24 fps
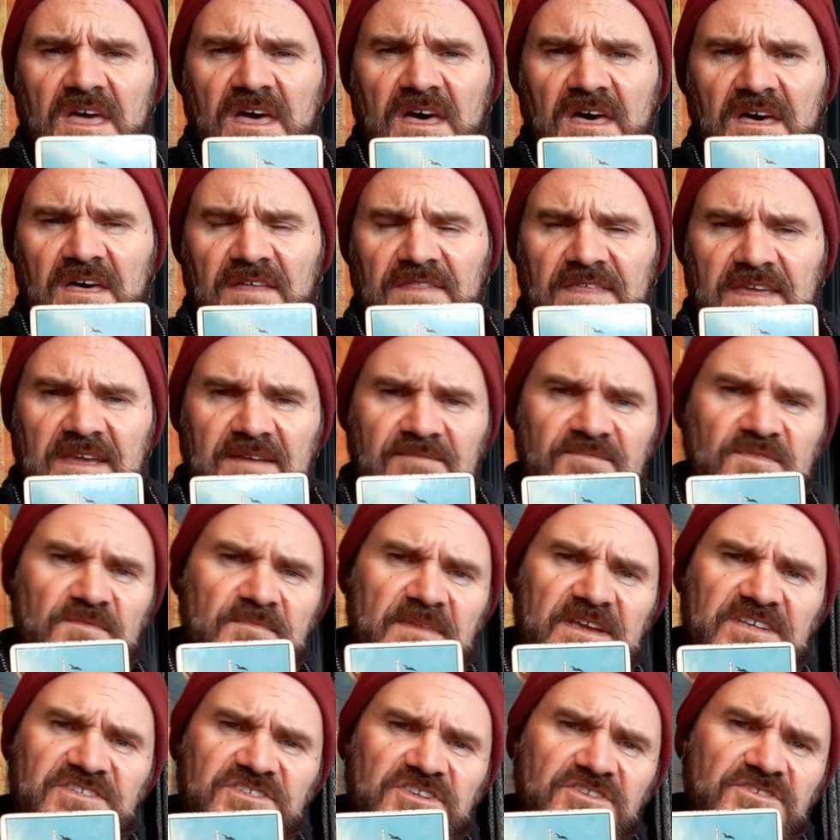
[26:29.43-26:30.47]
uh, the
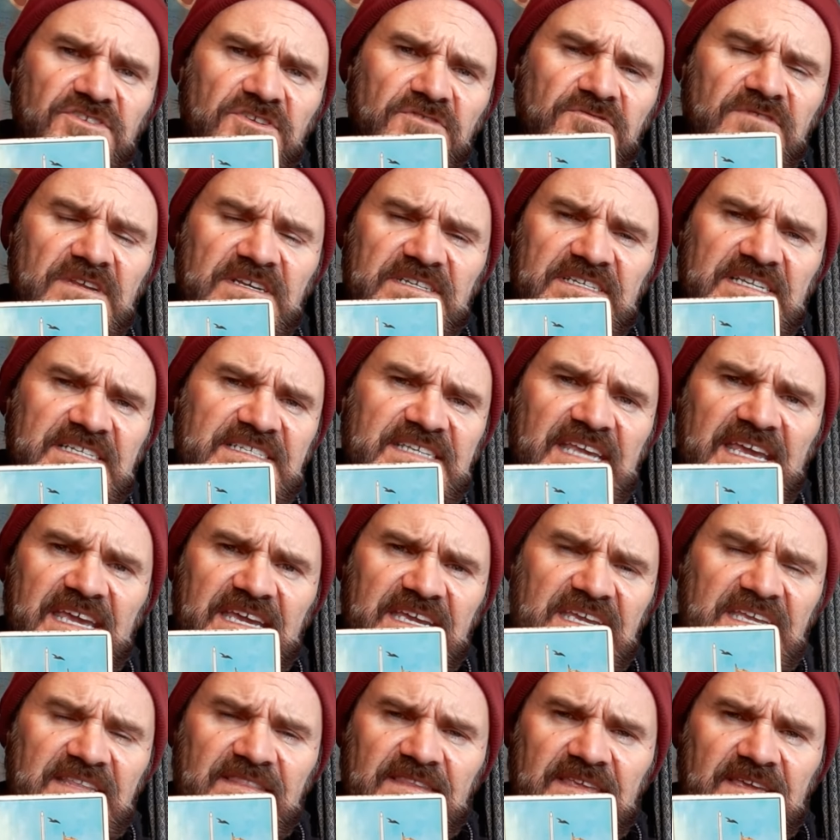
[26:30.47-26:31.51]
information you need to
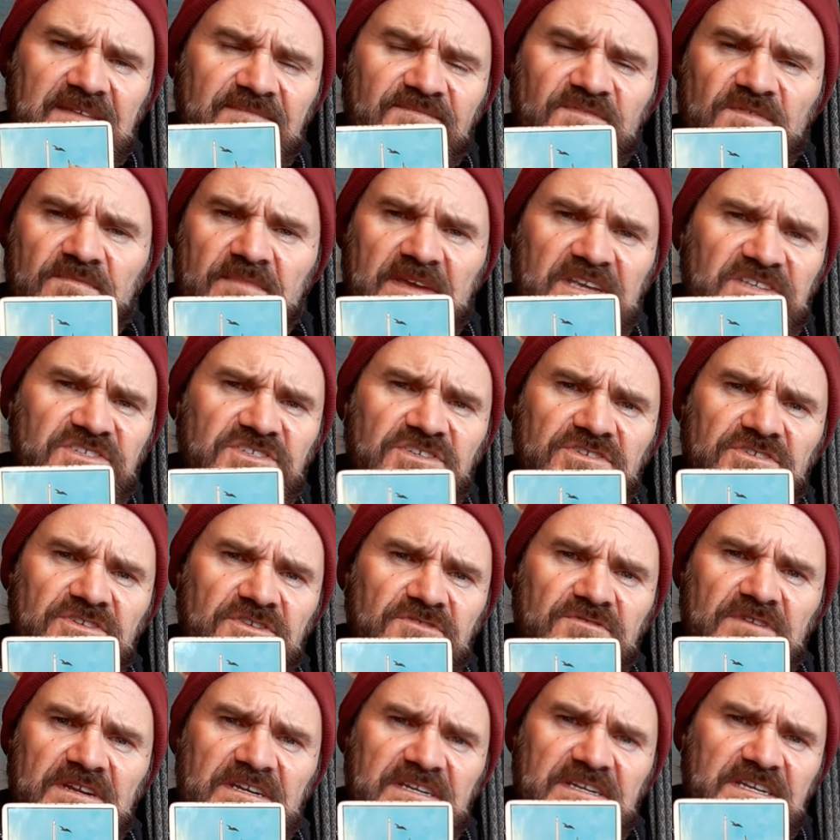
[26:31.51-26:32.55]
take and the information
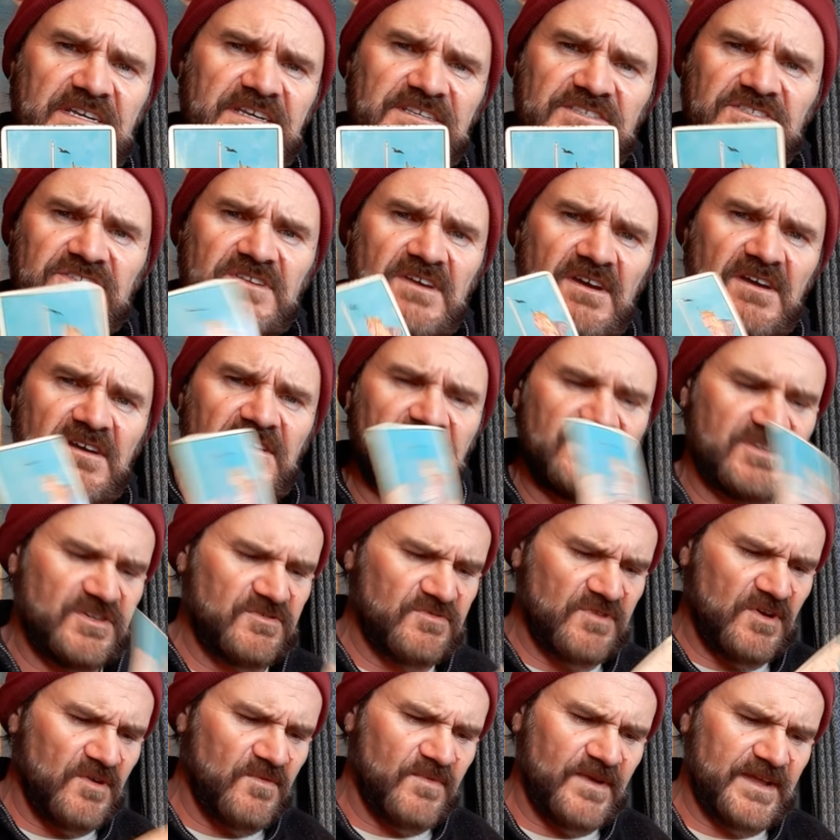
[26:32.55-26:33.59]
you need to discard. You
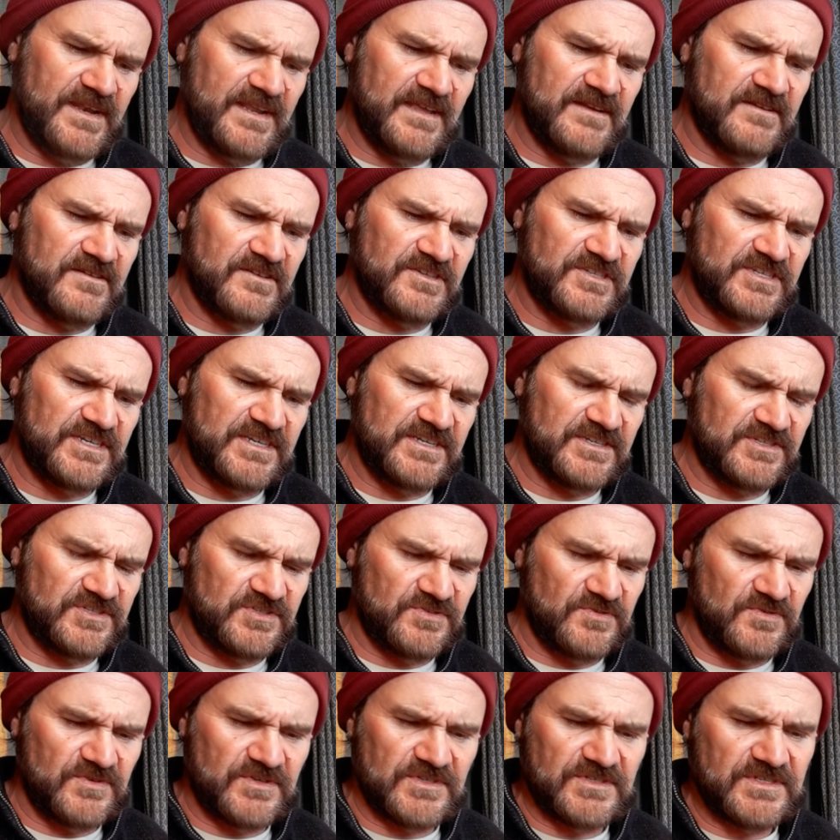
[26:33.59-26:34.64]
know what energy is
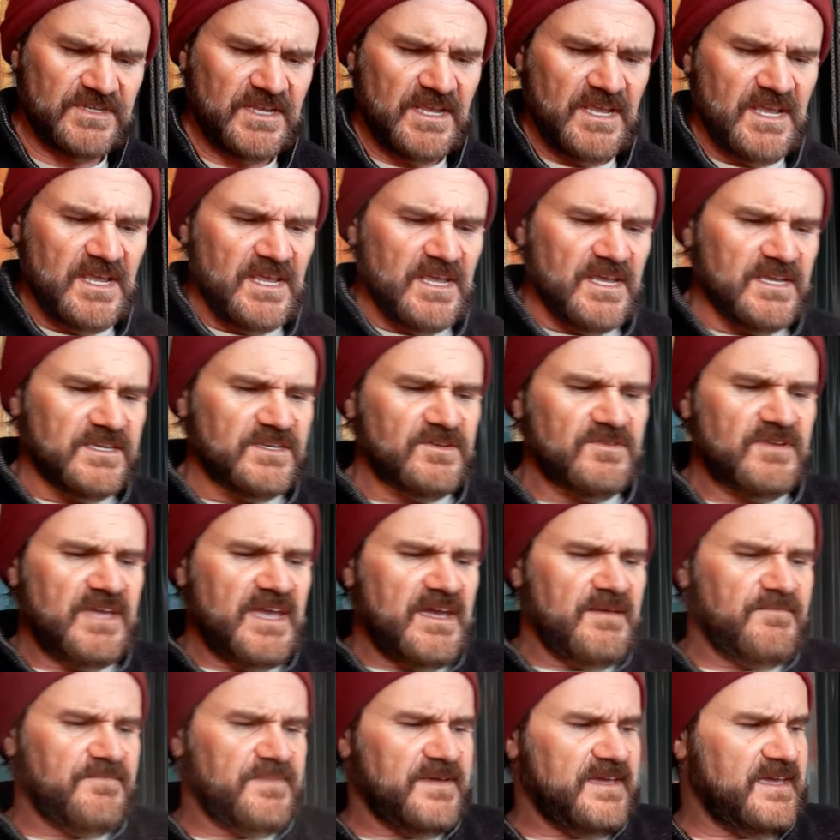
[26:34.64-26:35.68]
yours you
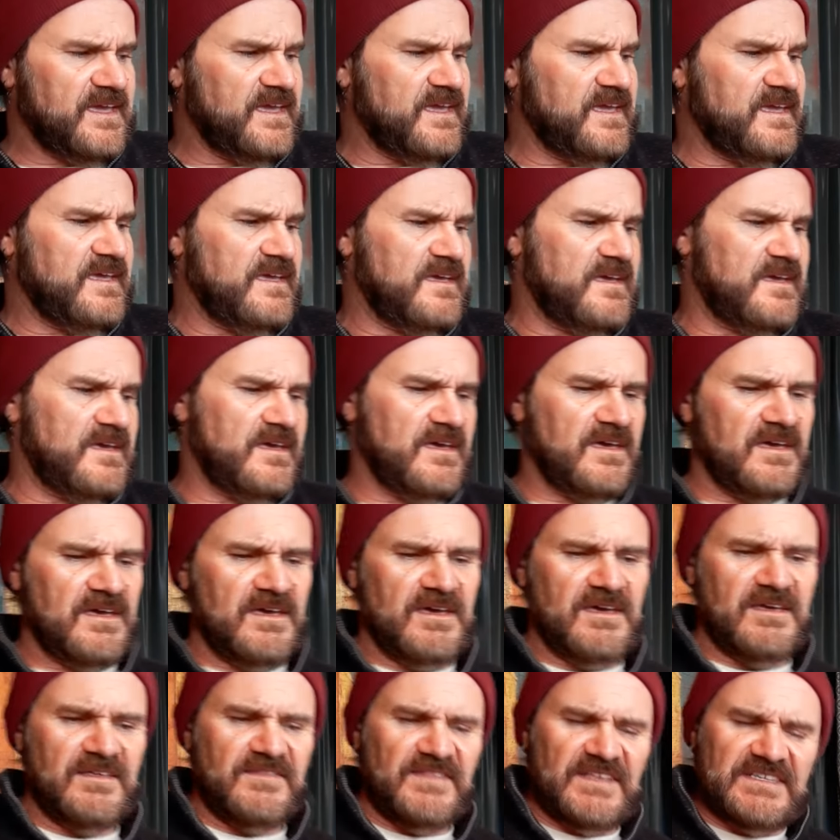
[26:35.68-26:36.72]
can't be
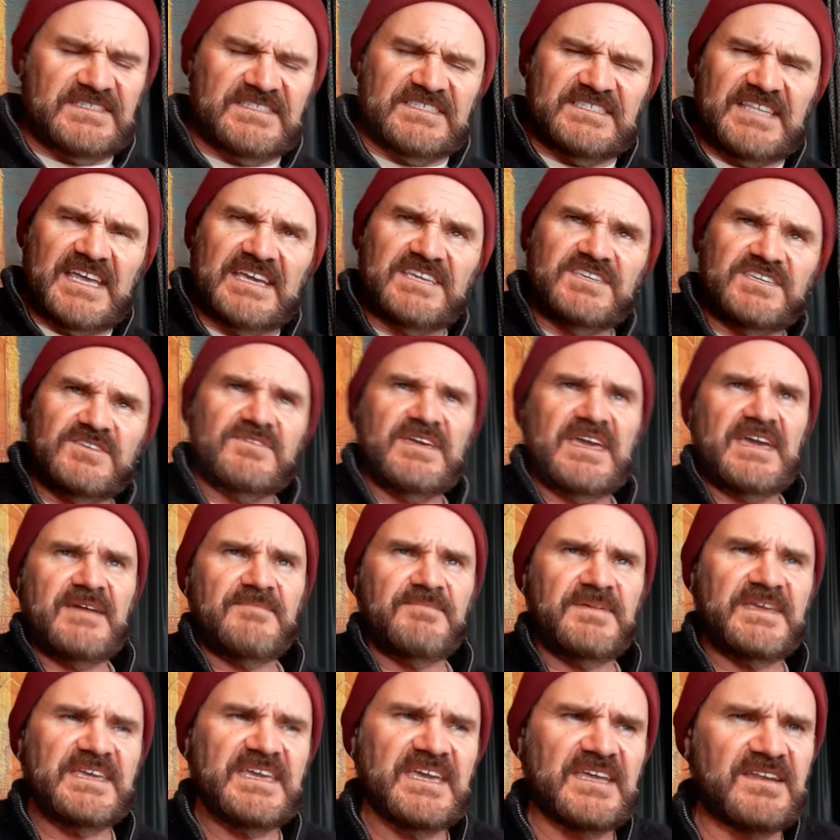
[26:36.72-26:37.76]
uh, this is like you can't
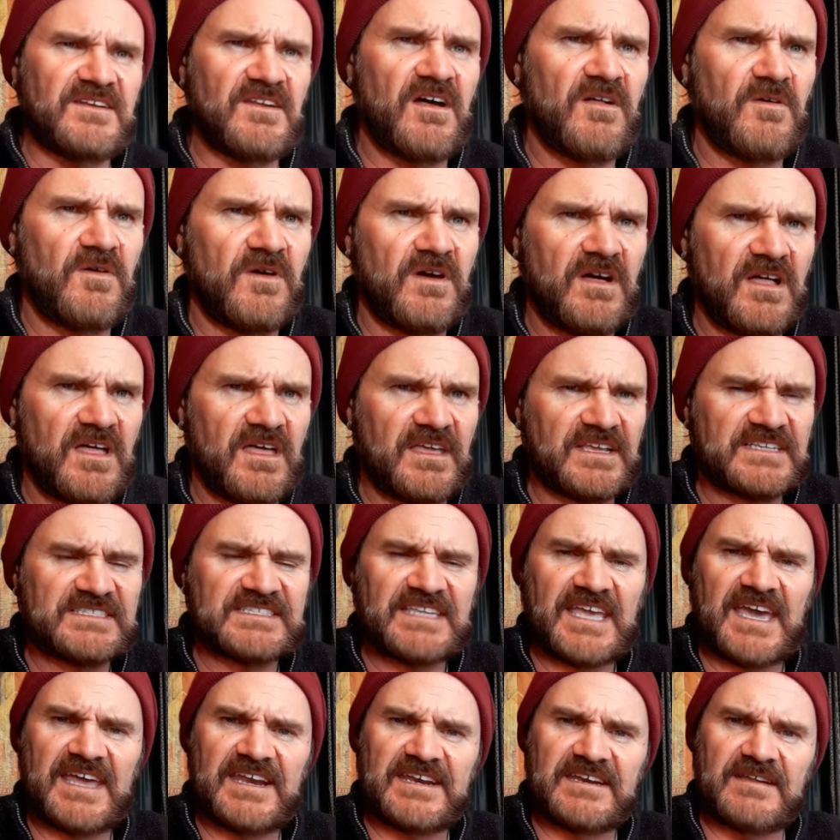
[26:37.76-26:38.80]
be getting all
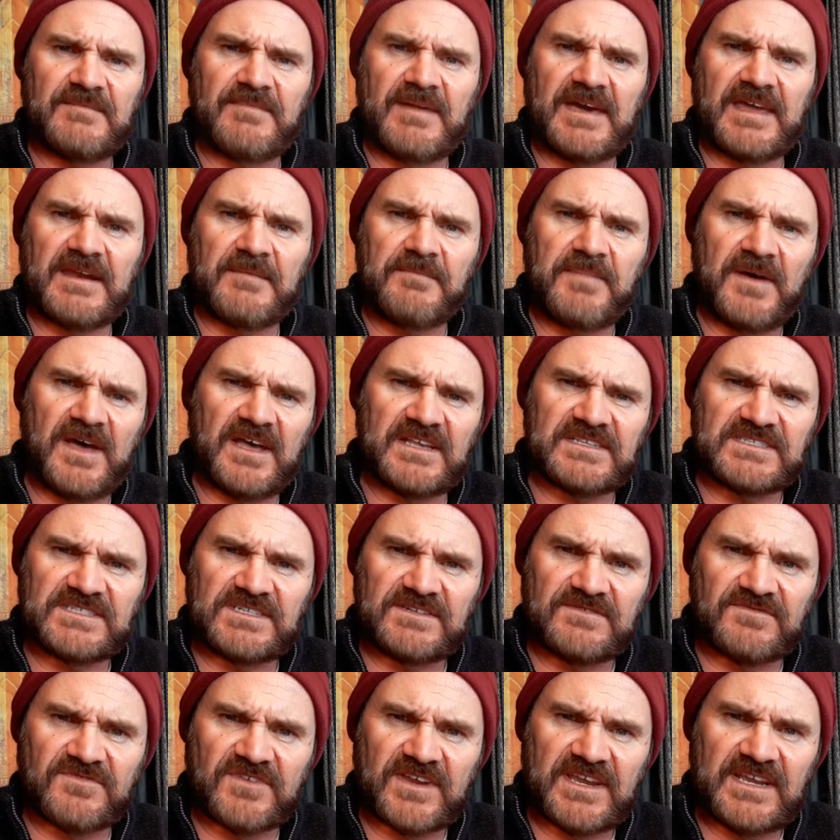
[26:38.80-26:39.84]
excited about a
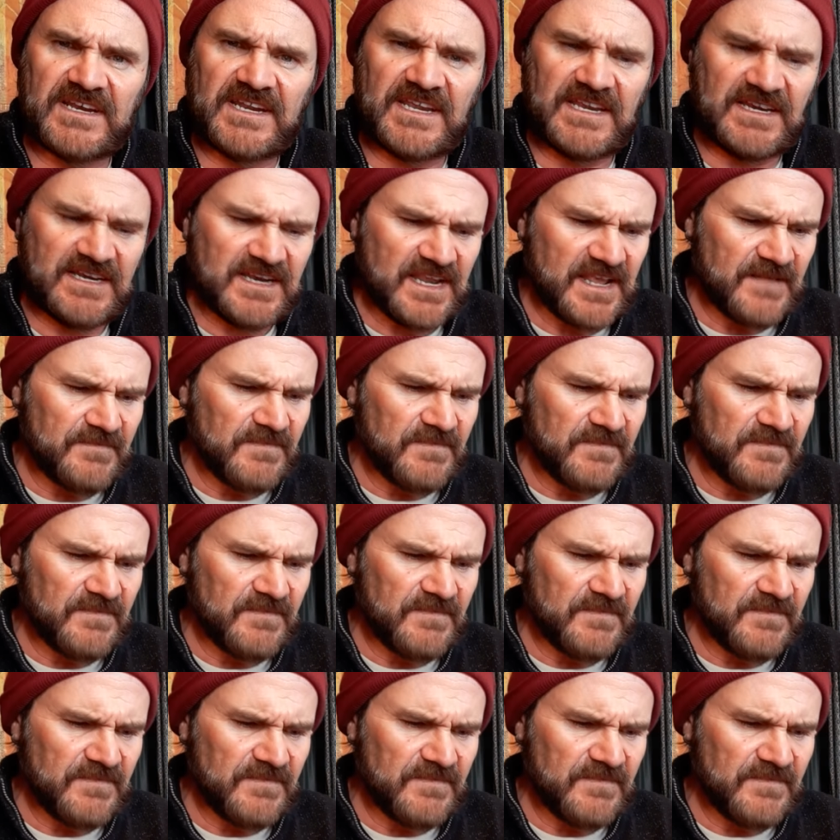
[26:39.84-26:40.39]
positive reading